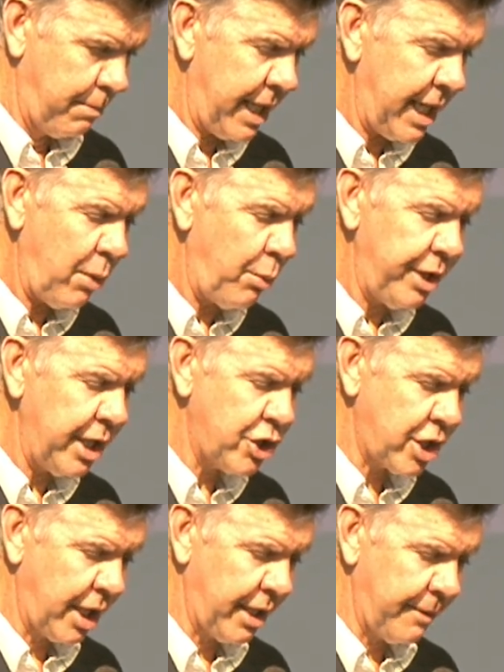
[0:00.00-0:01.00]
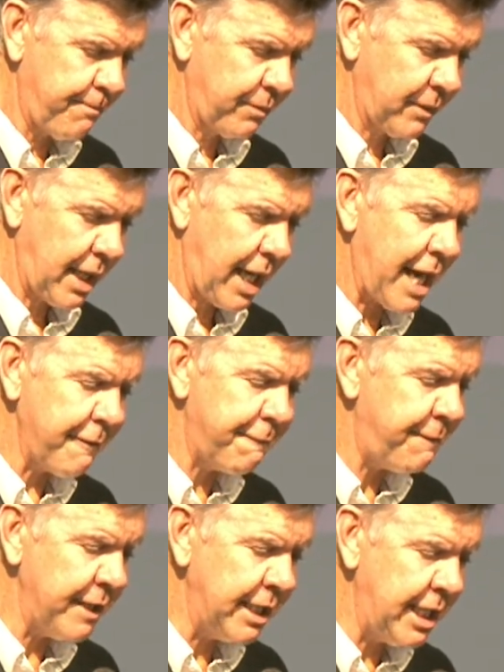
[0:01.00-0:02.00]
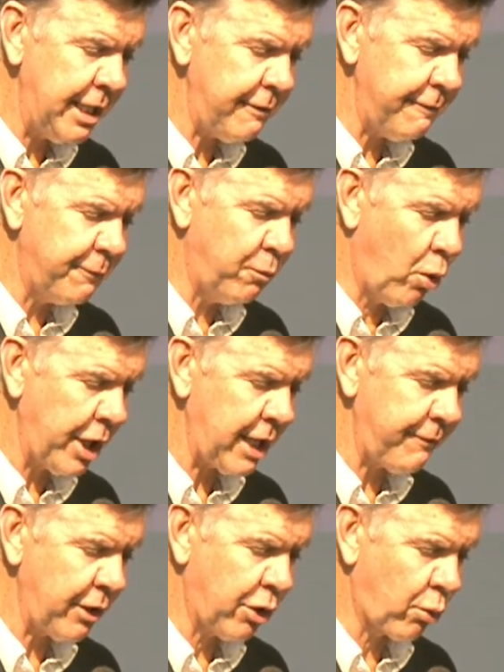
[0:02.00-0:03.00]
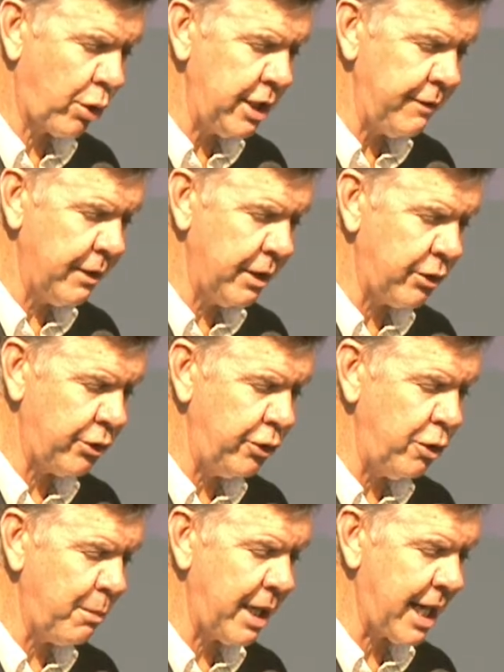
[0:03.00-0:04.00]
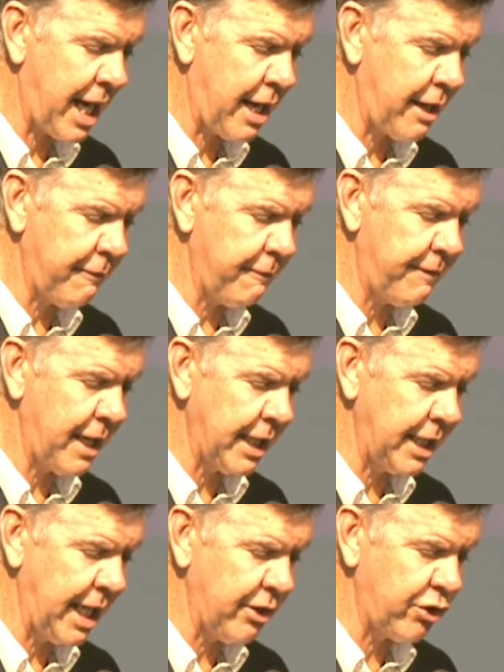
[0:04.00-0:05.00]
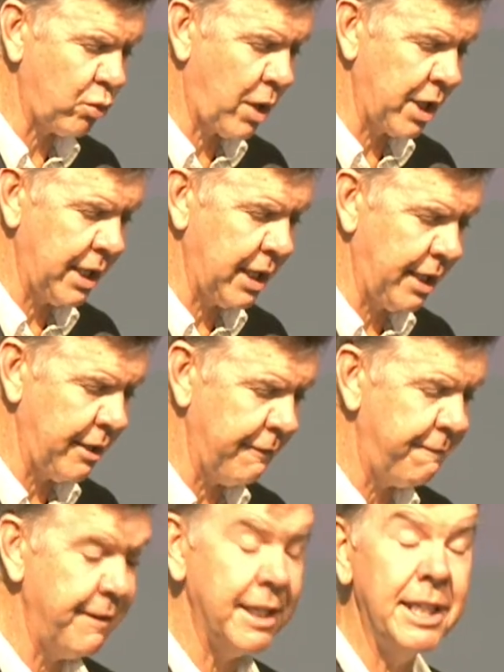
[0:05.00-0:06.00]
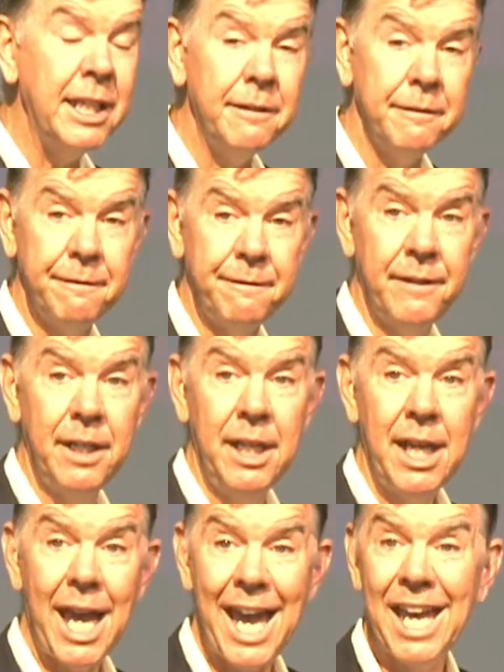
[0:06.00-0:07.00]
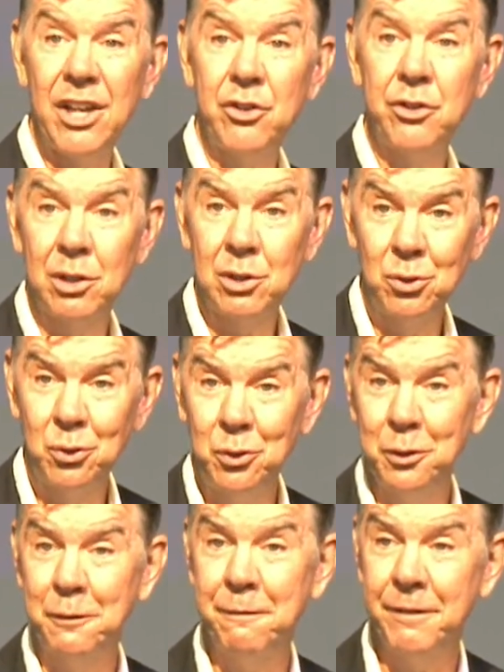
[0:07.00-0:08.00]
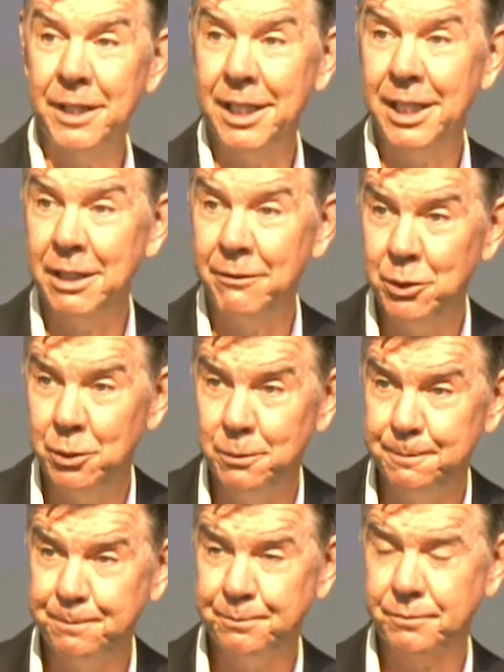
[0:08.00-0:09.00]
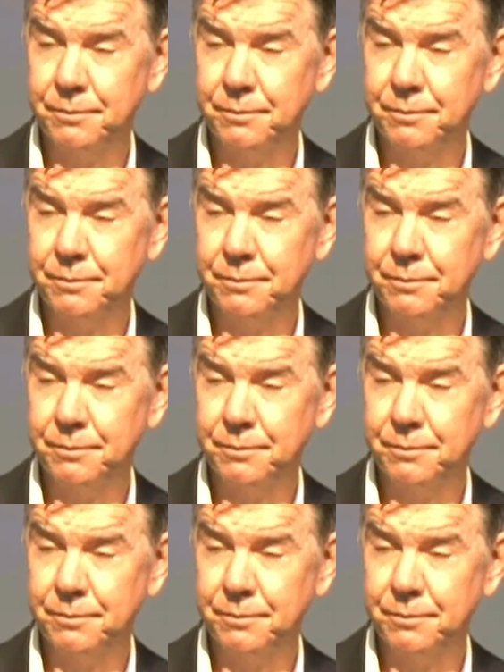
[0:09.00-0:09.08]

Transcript: Bear with each other and forgive whatever grievance you may have against one another. Forgive as the Lord forgave you.